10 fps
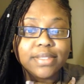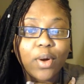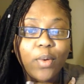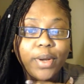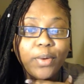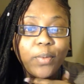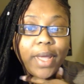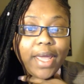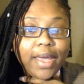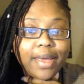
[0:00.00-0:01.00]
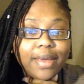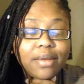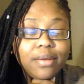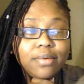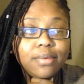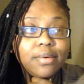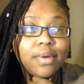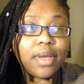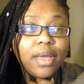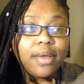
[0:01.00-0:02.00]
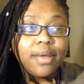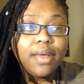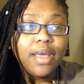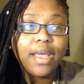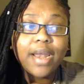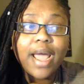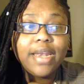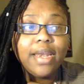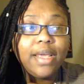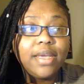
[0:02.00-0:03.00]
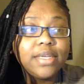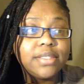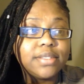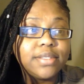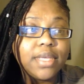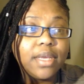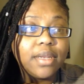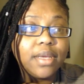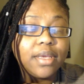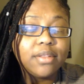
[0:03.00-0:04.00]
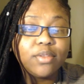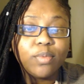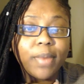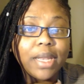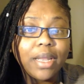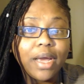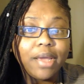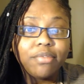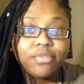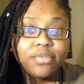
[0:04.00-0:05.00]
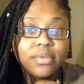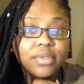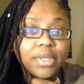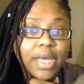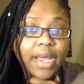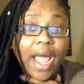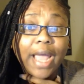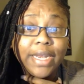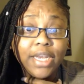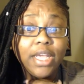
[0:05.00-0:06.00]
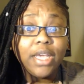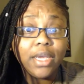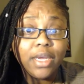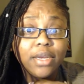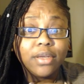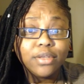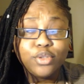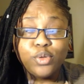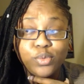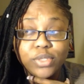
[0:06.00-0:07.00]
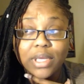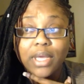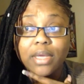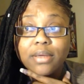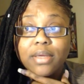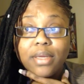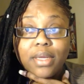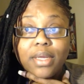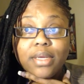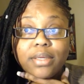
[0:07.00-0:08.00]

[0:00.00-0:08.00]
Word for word: it's going away, and I need to sing to get through my life. Like, I need to sing